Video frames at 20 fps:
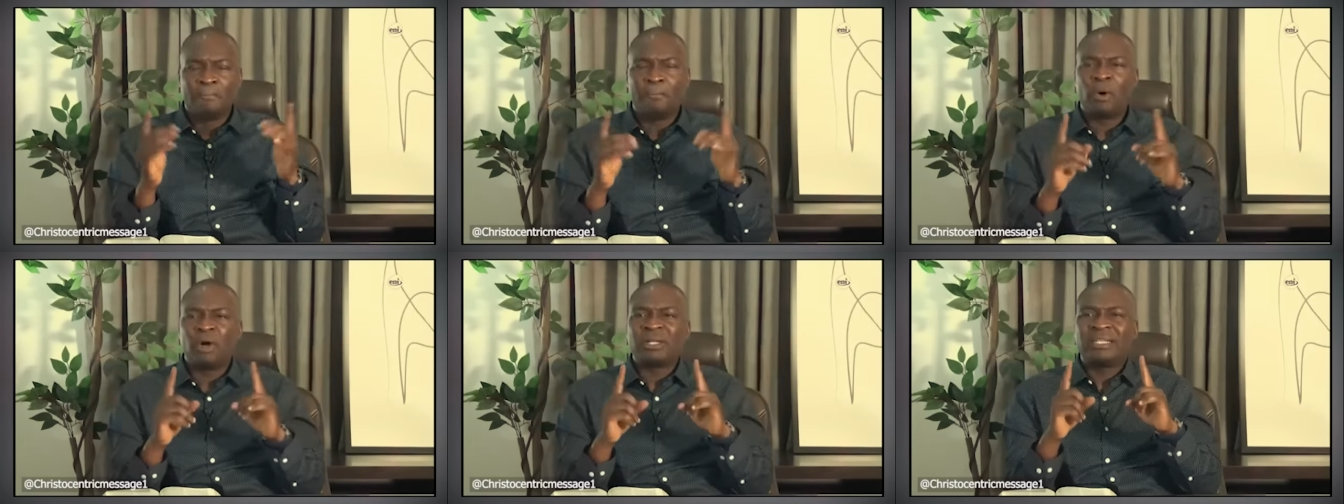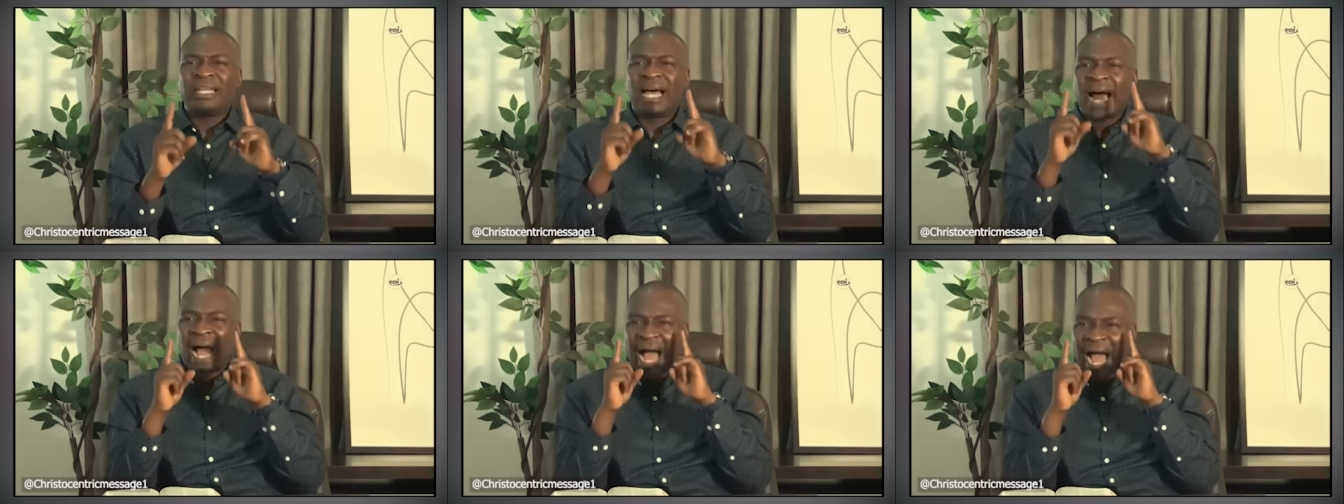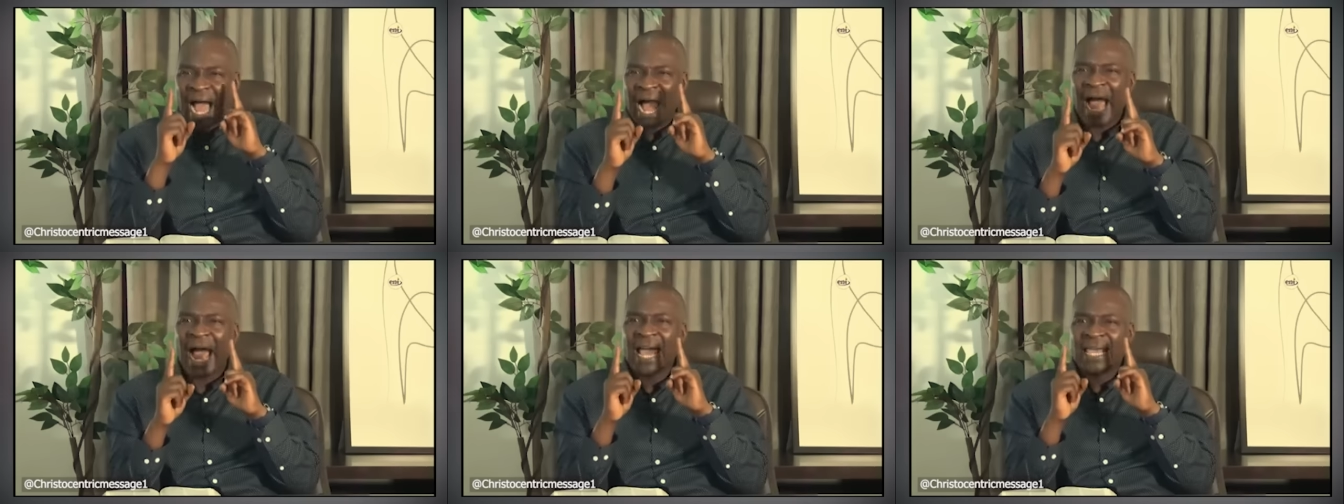But the
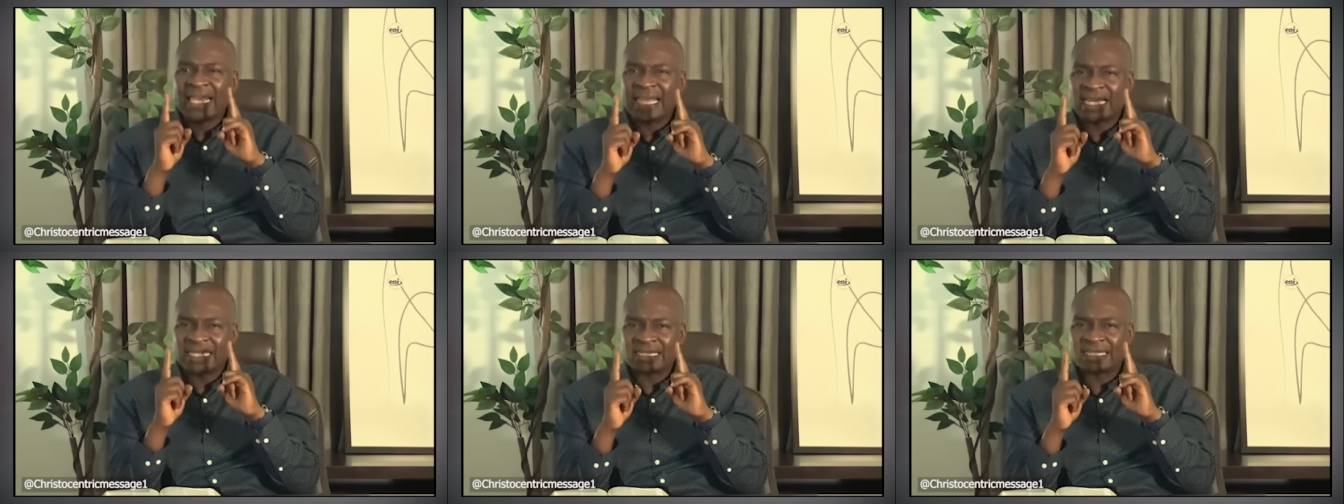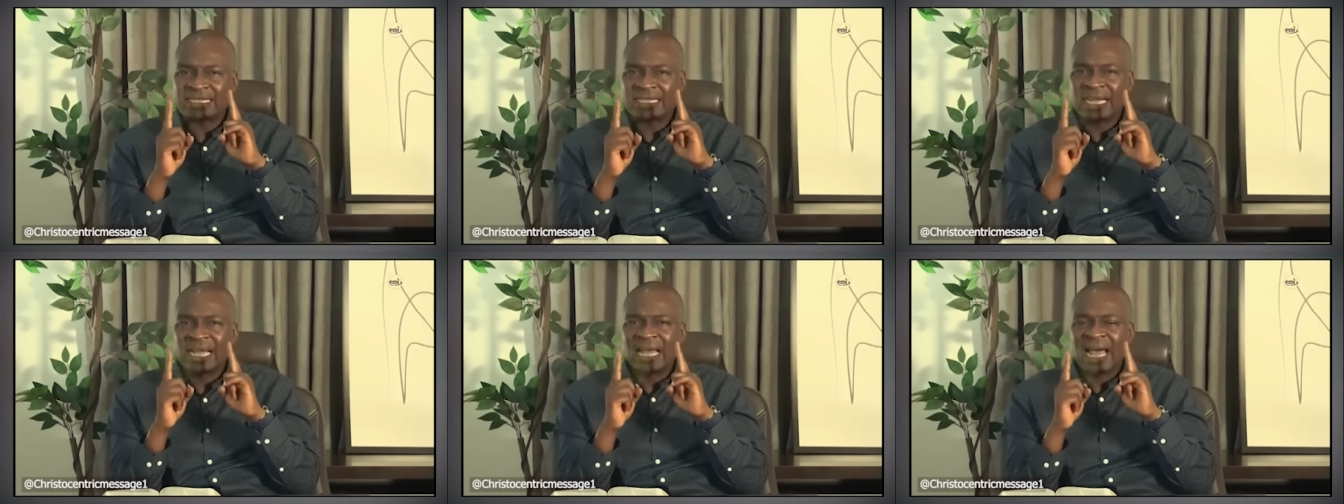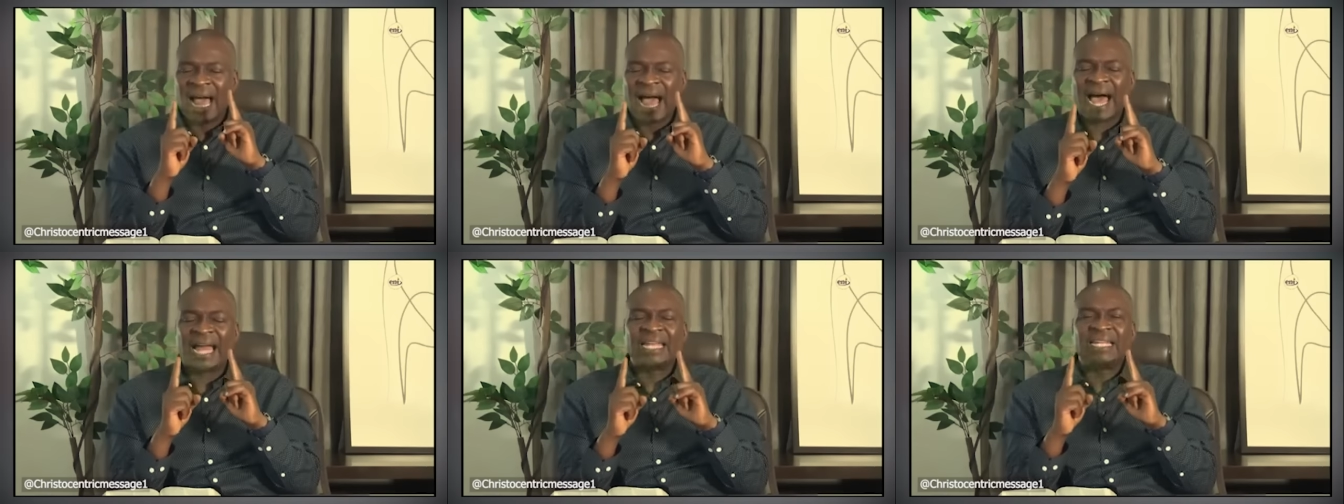highest
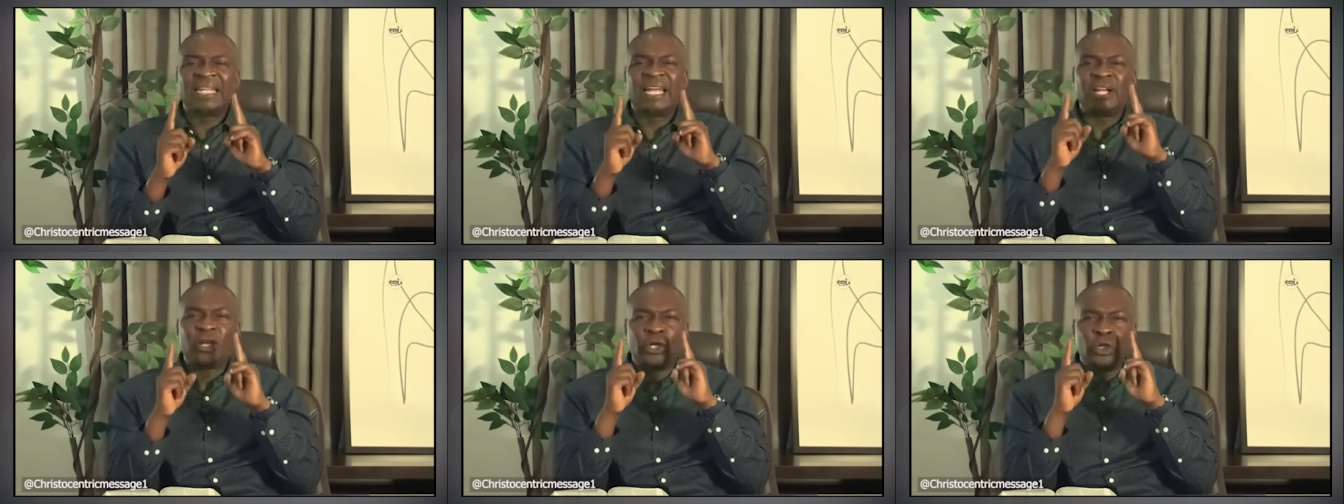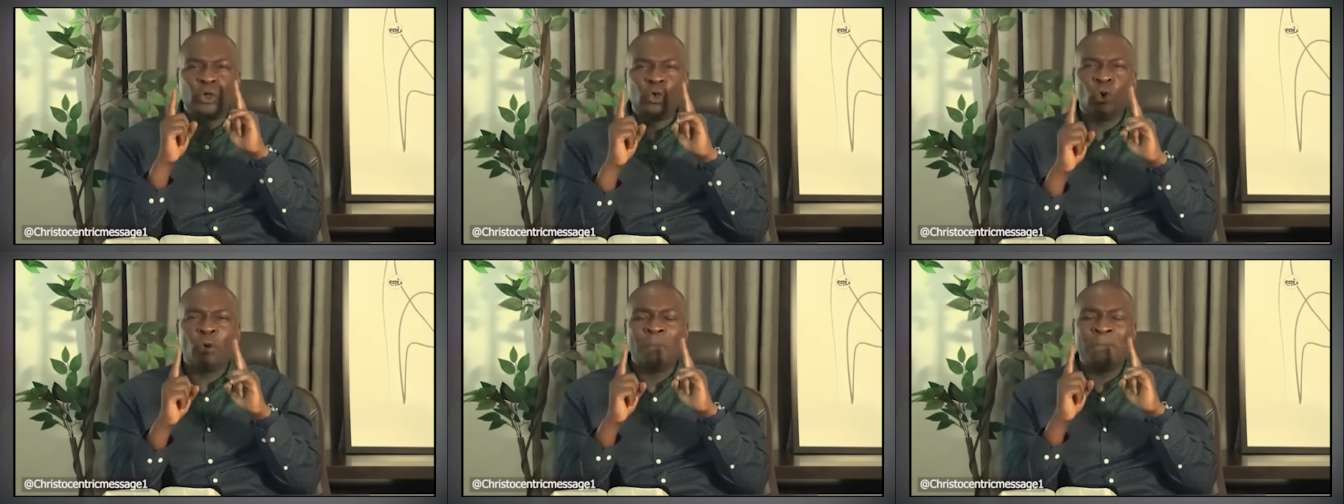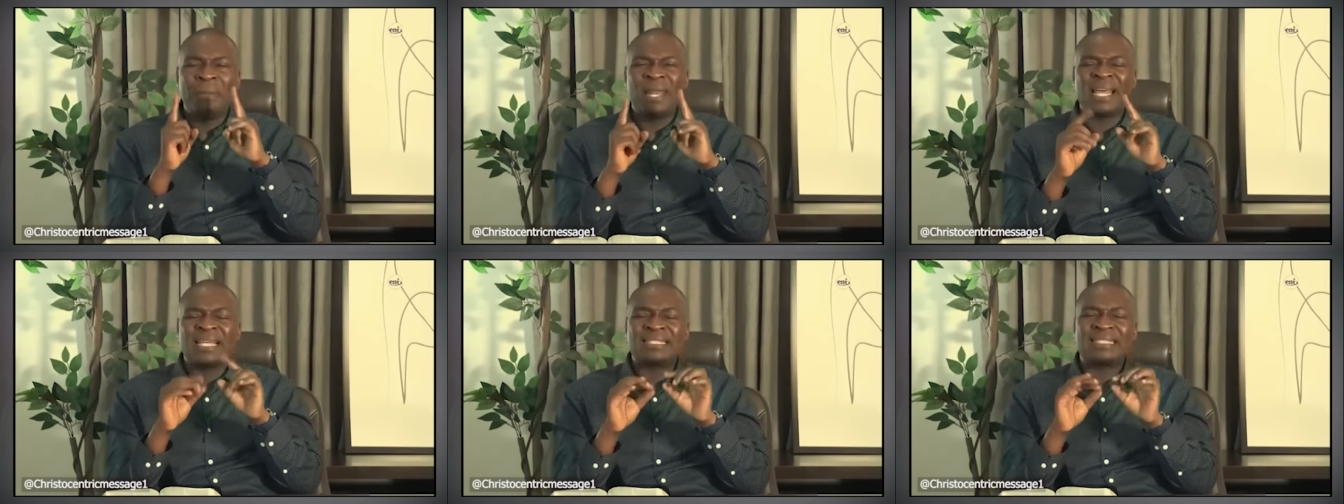and the
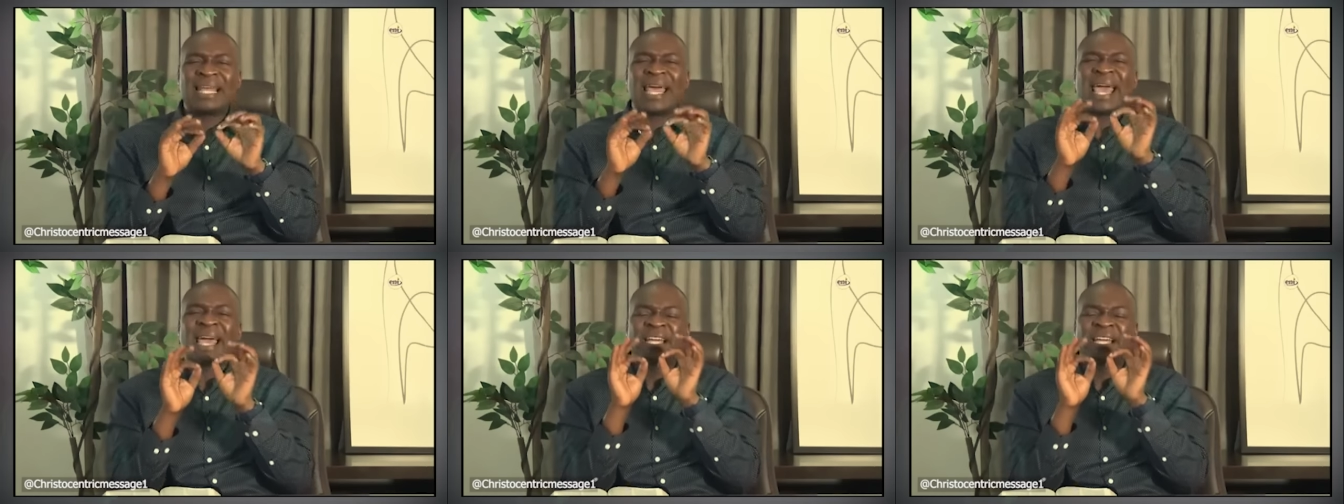noblest